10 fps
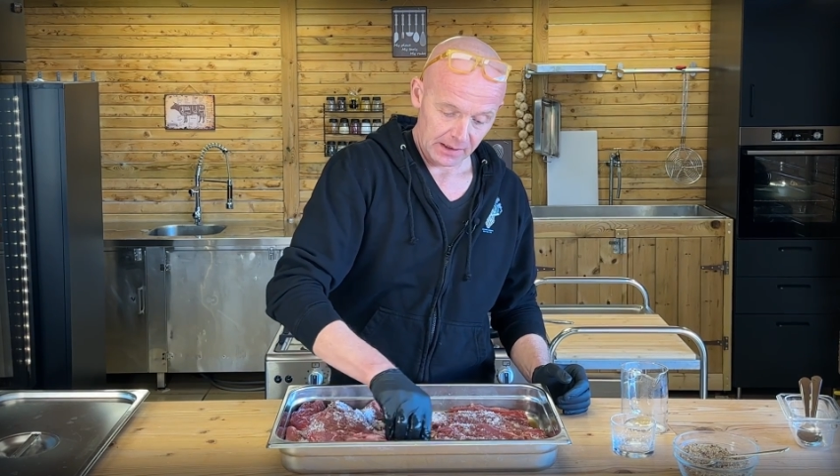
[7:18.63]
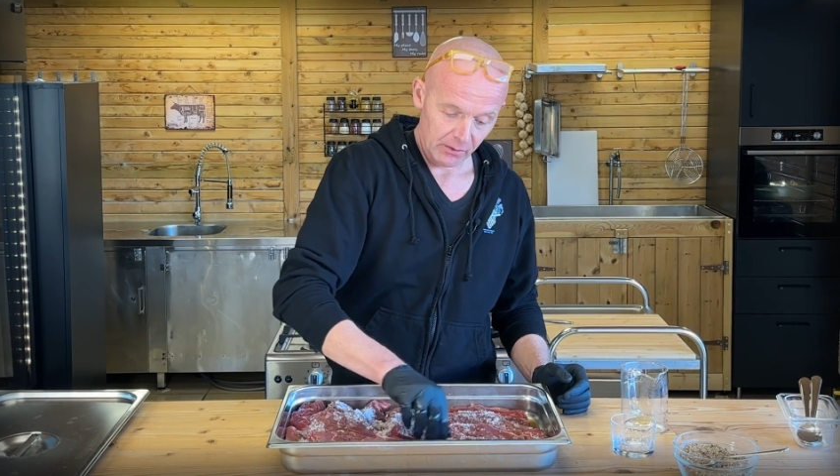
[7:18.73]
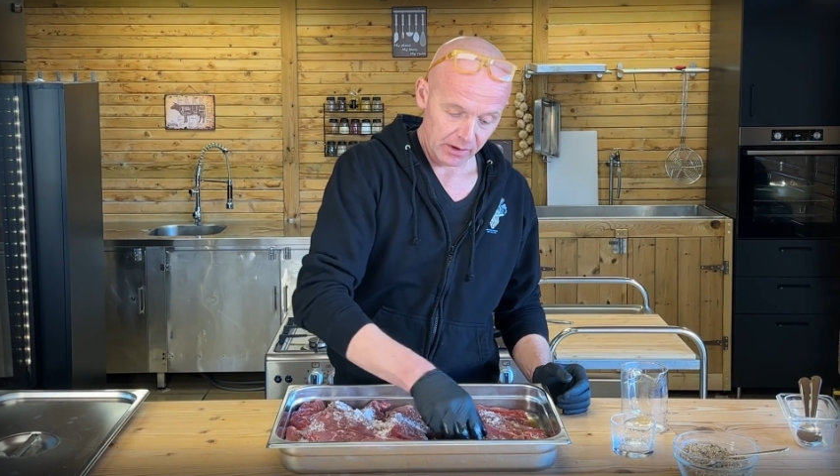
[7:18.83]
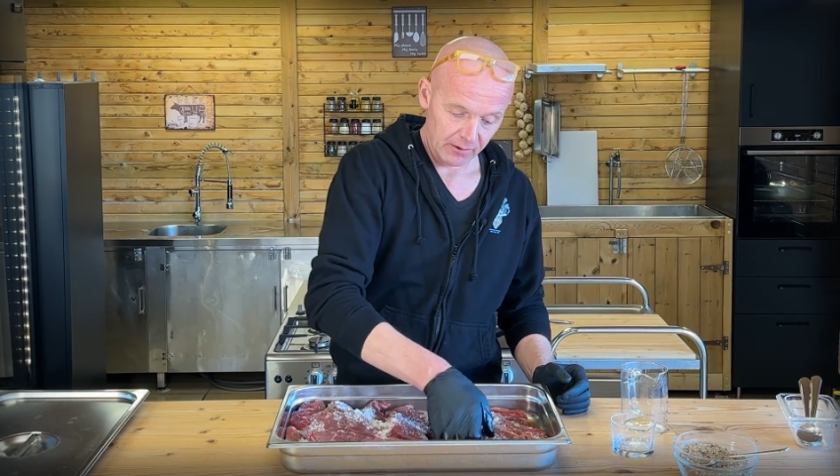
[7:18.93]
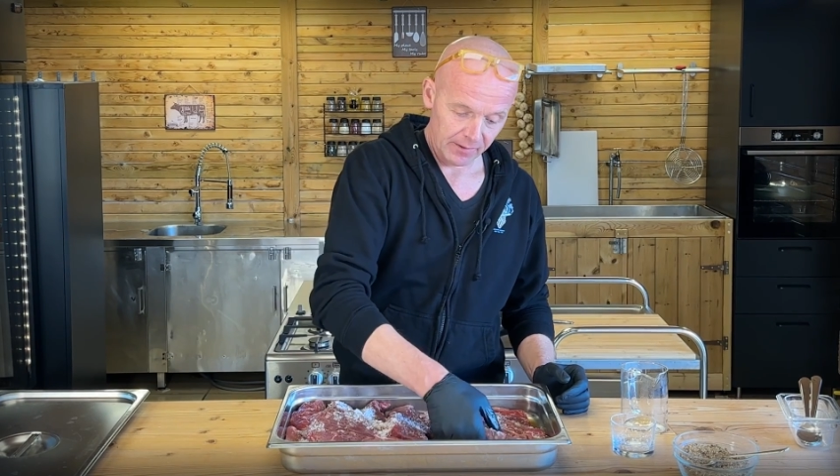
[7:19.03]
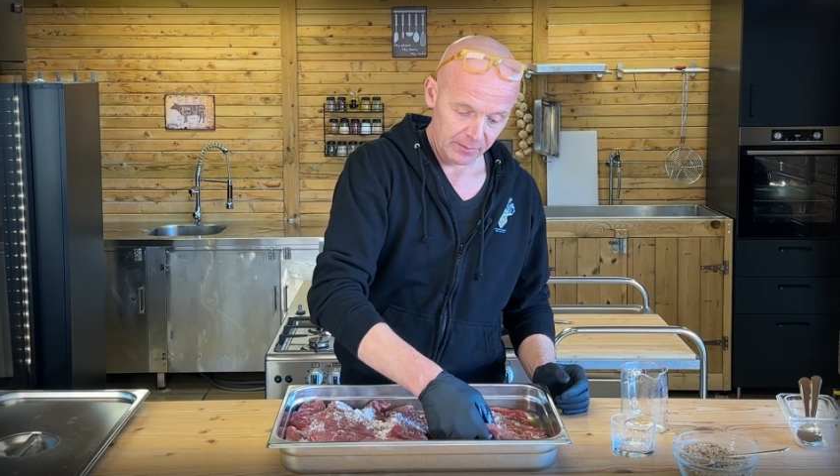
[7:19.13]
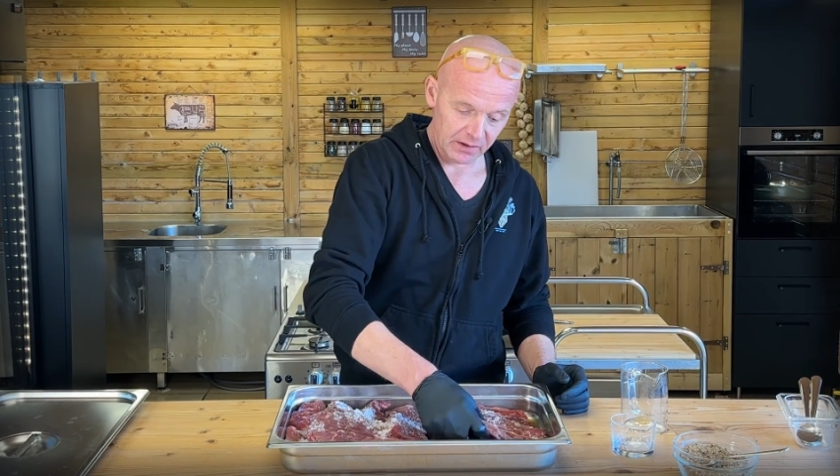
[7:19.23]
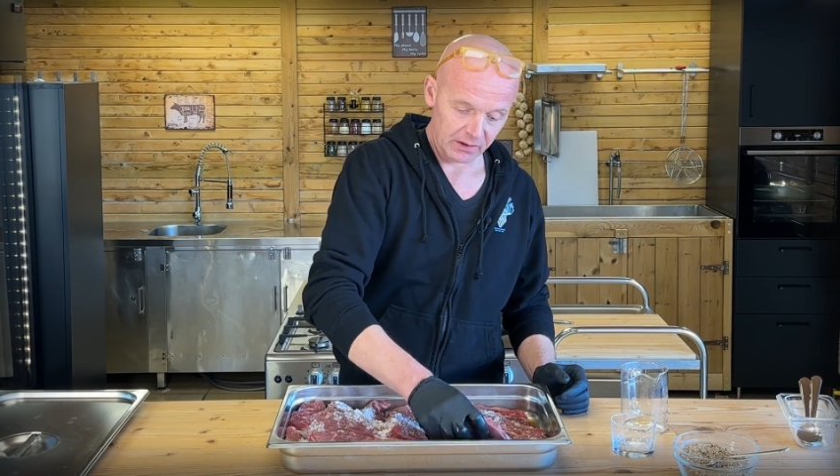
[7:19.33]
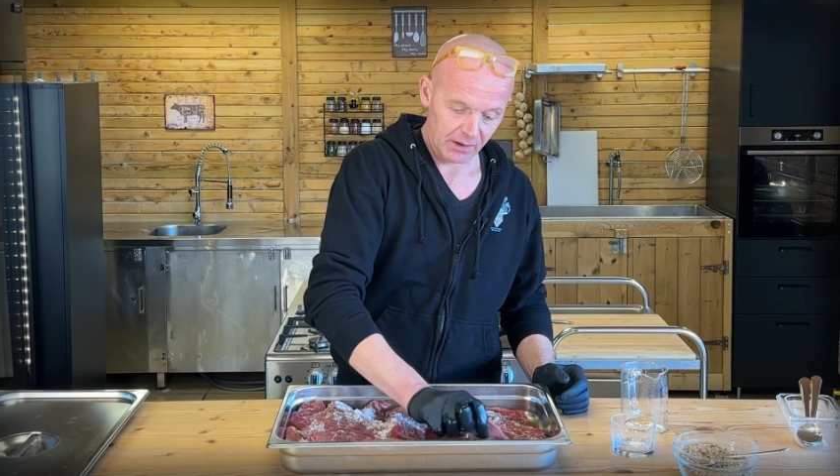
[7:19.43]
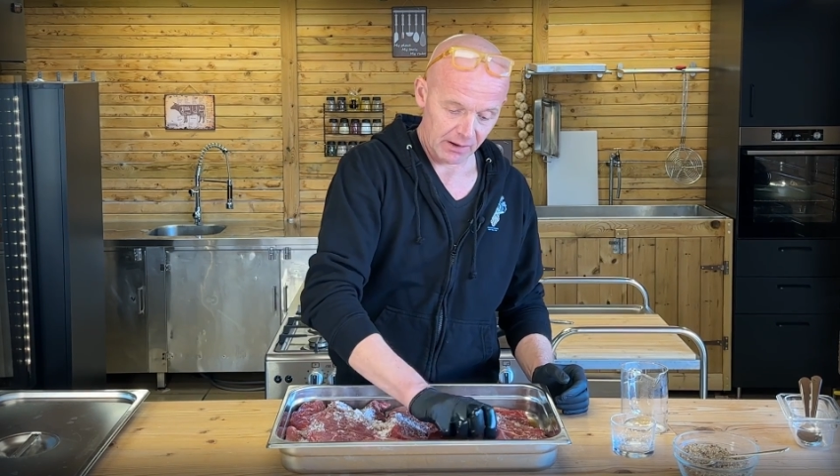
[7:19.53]
now we're going to flip
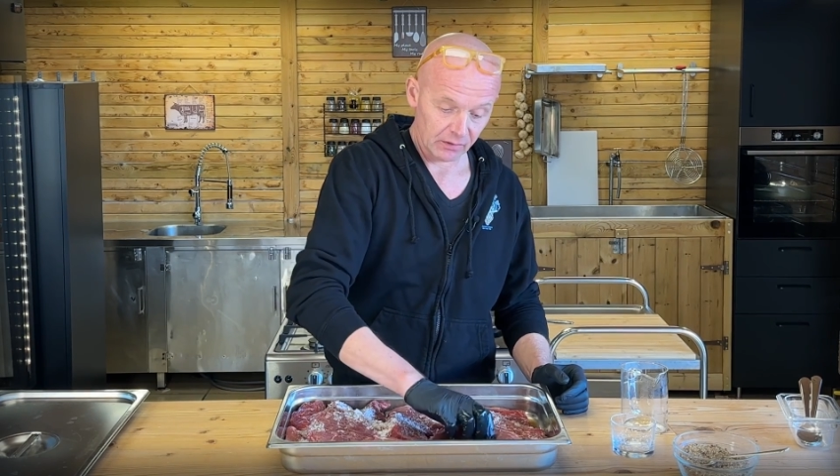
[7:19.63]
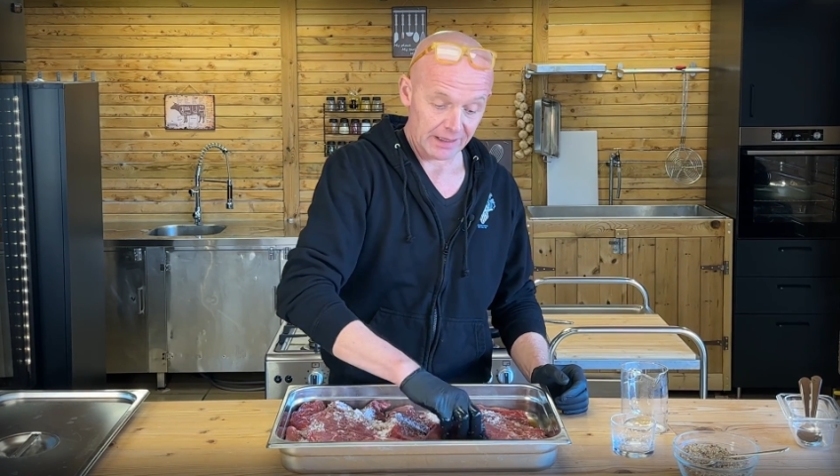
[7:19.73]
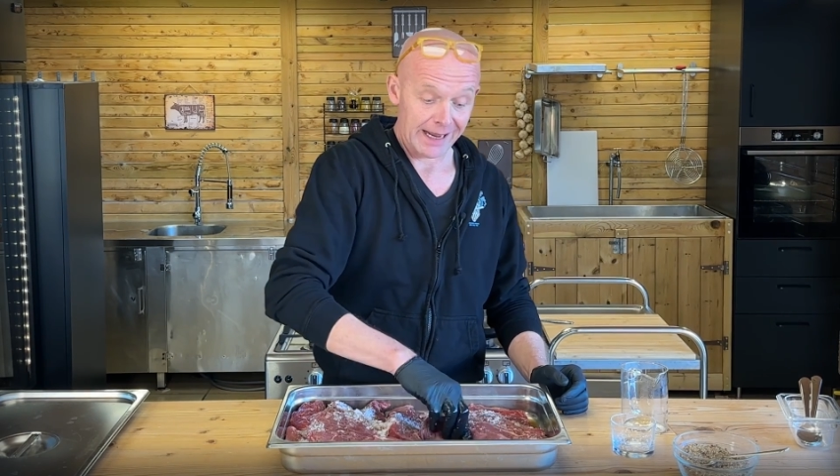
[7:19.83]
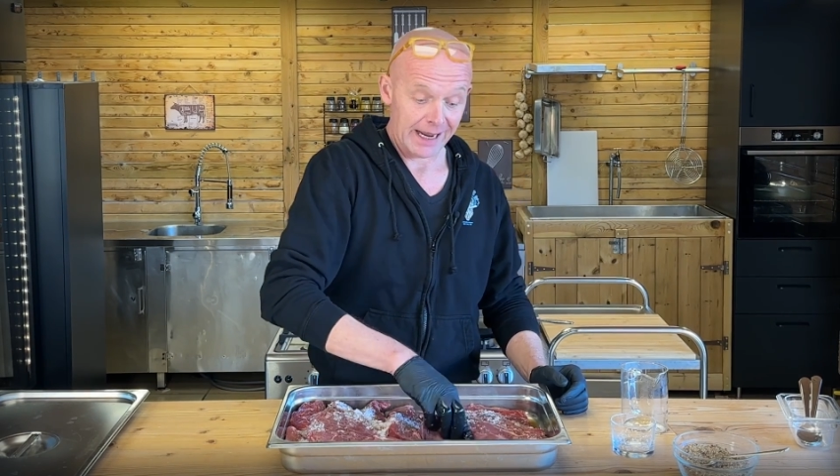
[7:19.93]
this around